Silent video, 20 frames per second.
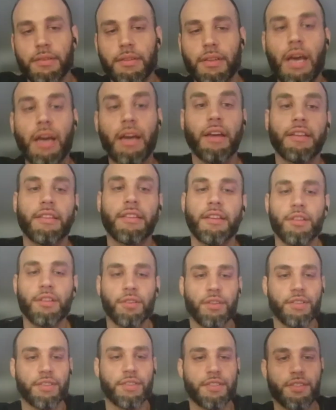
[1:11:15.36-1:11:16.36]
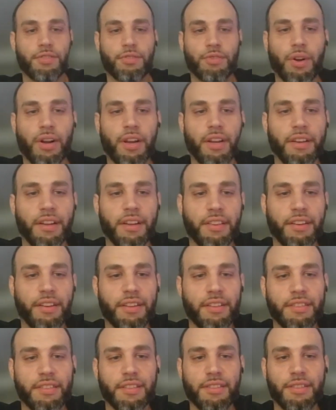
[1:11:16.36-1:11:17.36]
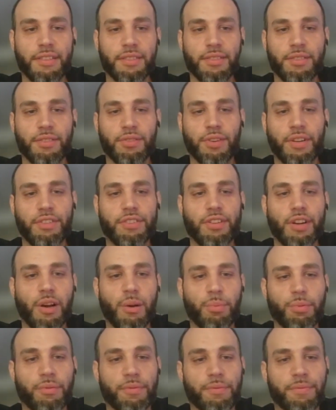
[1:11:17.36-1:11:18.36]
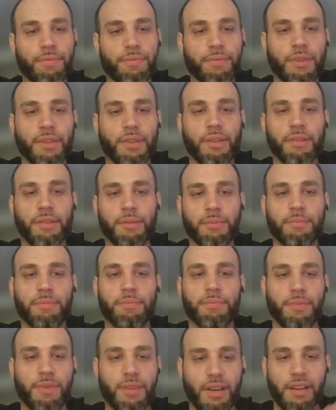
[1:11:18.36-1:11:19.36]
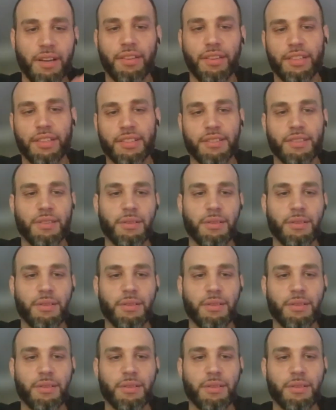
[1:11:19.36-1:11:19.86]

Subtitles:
I think your list is great. I think it does a great job of kind of like,